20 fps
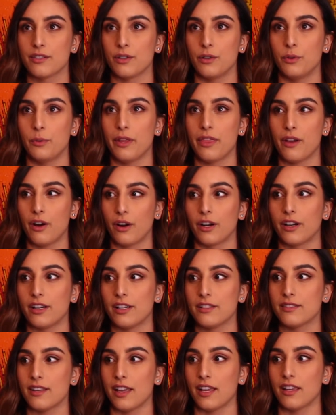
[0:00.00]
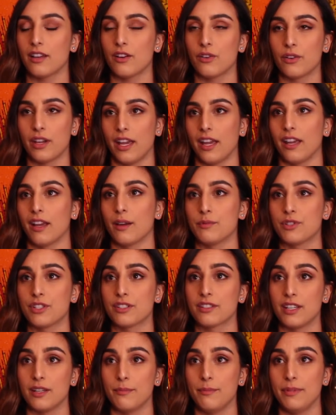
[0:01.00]
So with art, it's like, okay, I'm
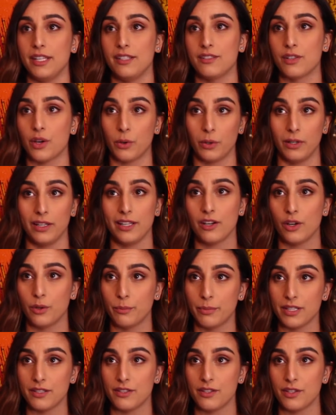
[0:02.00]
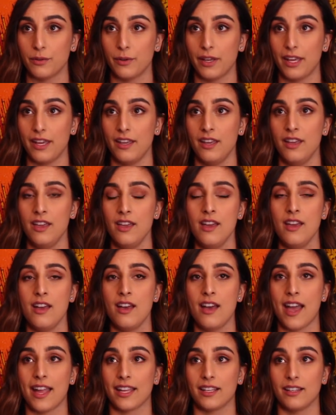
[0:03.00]
just gonna be totally open to it.
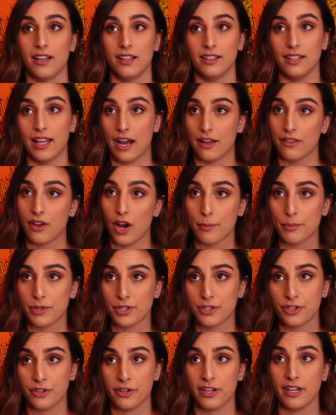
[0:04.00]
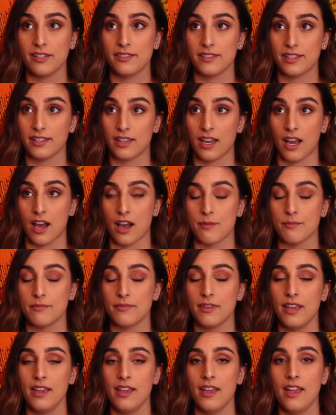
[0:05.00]
I'm gonna allow the opportunities to
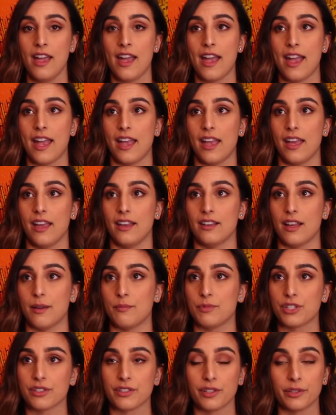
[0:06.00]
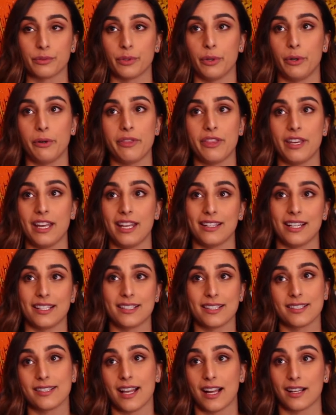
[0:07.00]
come, and I'm just gonna roll with it. And
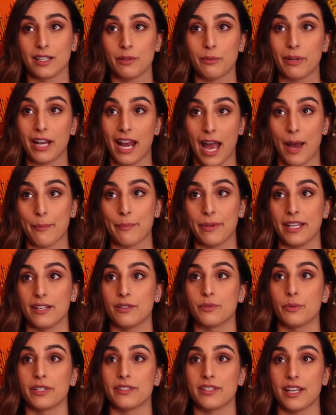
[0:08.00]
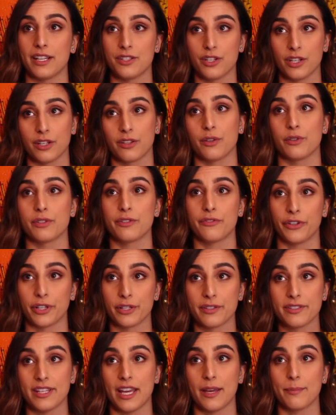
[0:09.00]
that's exactly what happened once I took those
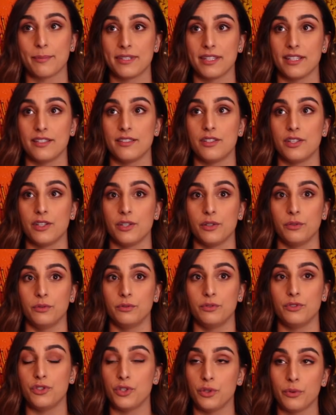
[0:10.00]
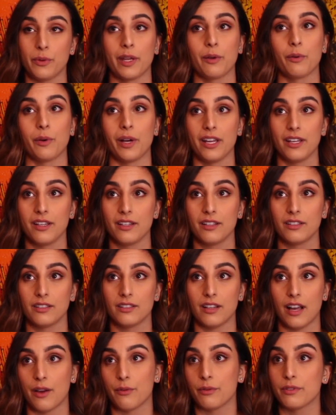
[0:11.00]
first steps into doing what
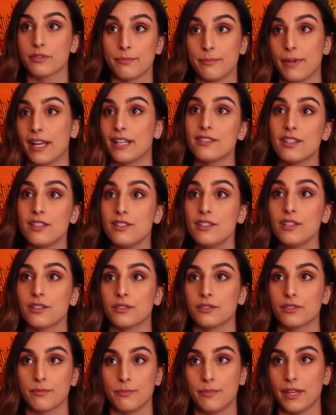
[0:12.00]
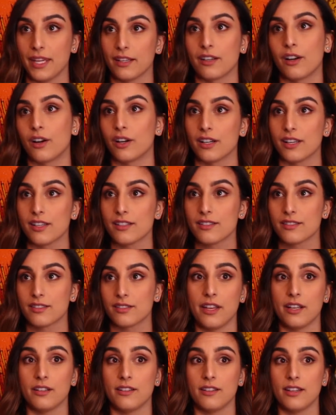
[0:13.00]
I was meant to do, being an
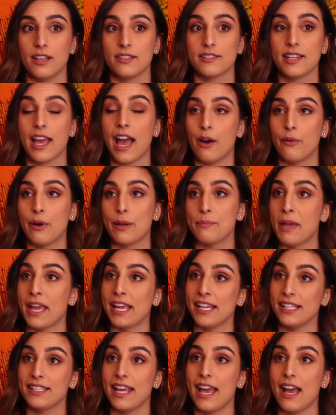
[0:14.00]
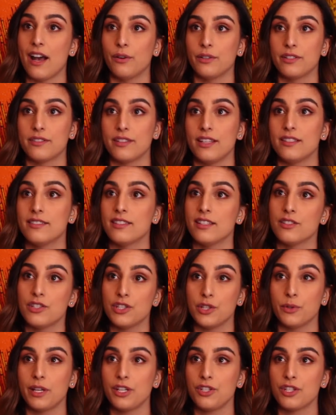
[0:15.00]
artist. And it's how I paint now. It's
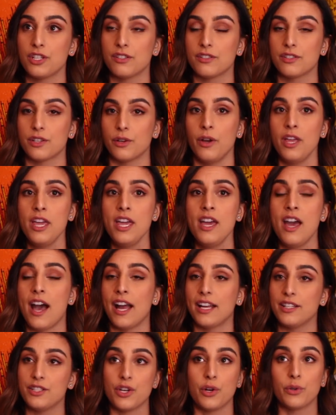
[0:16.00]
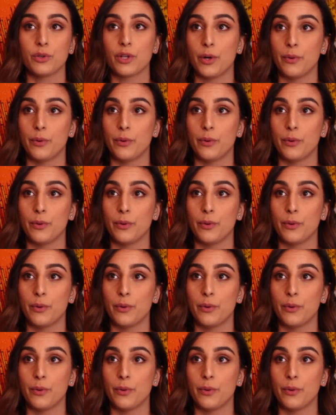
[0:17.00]
intuition. So I don't